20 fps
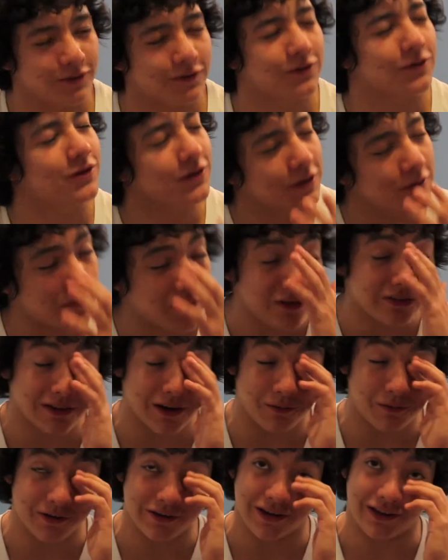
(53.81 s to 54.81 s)
The
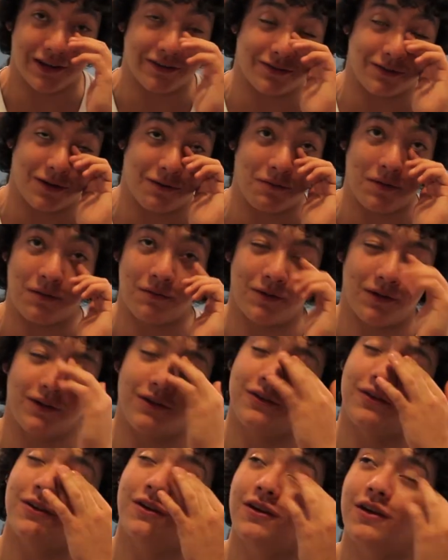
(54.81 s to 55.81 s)
impression I wish I left on people
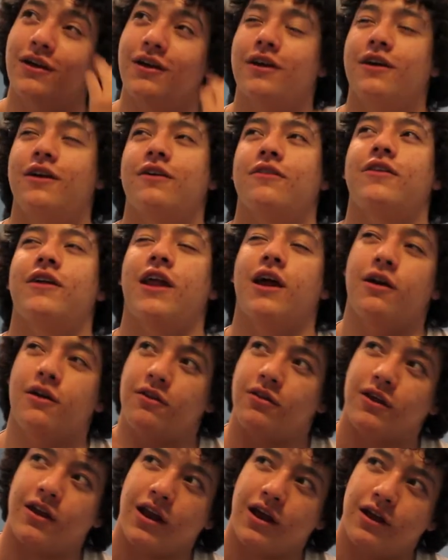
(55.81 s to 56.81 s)
with,
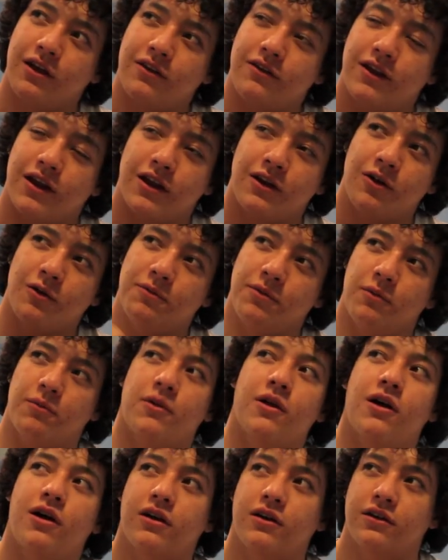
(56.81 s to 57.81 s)
that I'd hope the
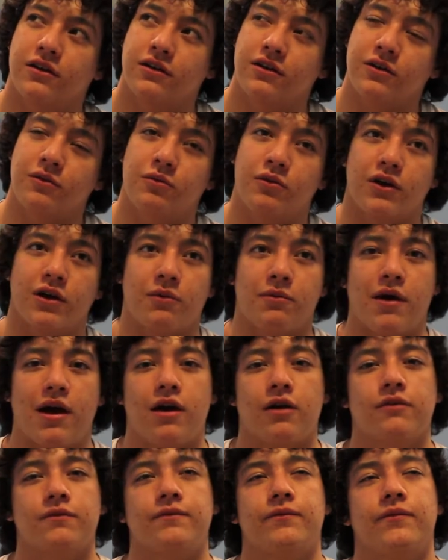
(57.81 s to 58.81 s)
blog could bring
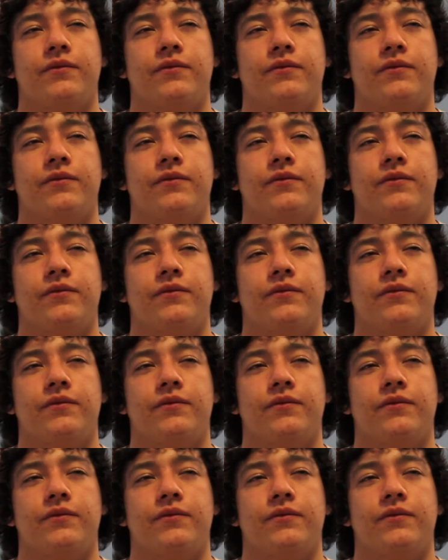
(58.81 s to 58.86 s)
about,